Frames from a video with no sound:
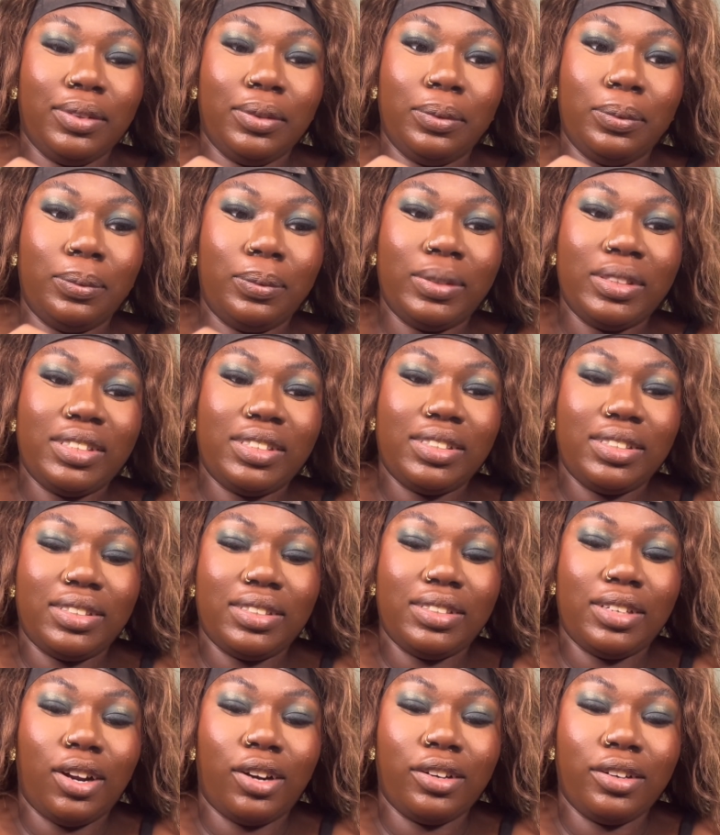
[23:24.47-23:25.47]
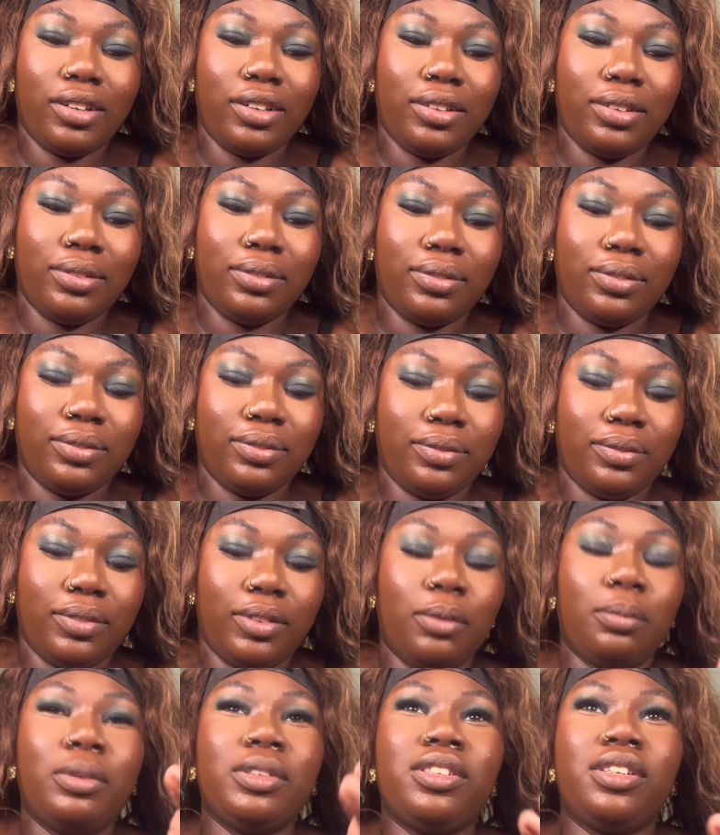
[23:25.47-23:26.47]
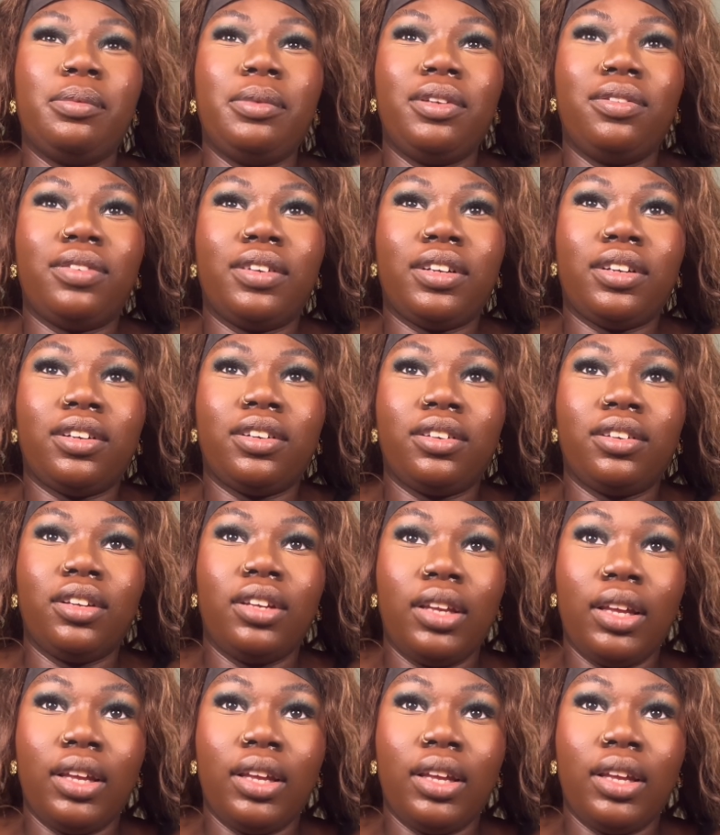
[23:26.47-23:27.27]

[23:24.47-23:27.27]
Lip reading: Once it's not enough. But to be fair,